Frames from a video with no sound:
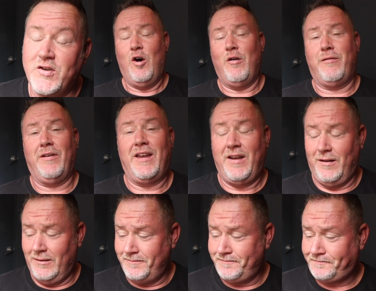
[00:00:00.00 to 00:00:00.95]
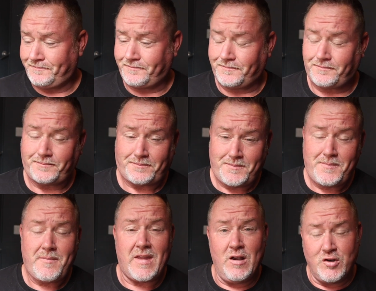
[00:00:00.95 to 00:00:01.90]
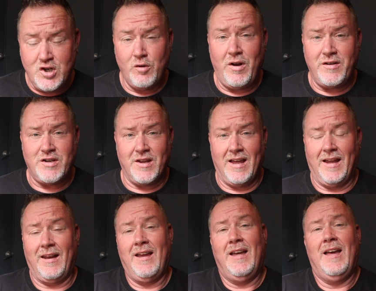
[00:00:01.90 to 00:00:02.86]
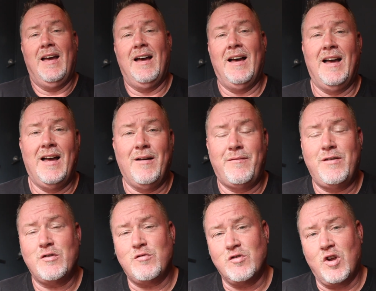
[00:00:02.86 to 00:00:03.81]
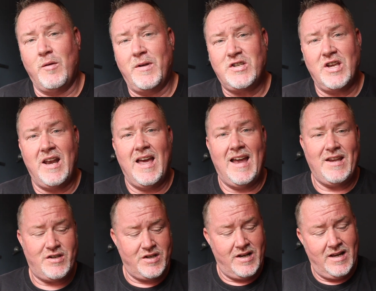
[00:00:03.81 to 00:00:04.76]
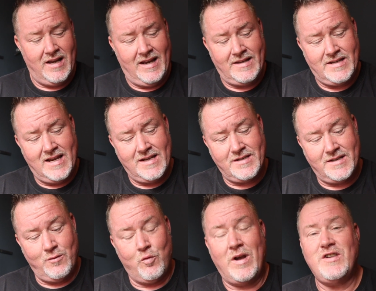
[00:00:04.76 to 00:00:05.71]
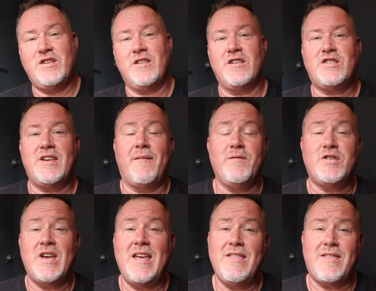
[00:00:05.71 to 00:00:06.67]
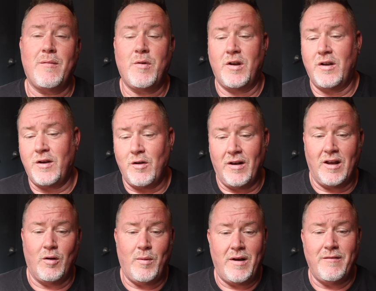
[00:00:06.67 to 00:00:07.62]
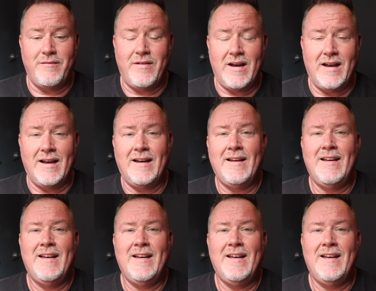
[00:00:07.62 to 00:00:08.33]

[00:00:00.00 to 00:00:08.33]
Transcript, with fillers: so hopefully you'll you'll tune into that uh, first one's going to be tonight. Tonight it is the Wednesday the 17th. I'm going to do a little bit of uh,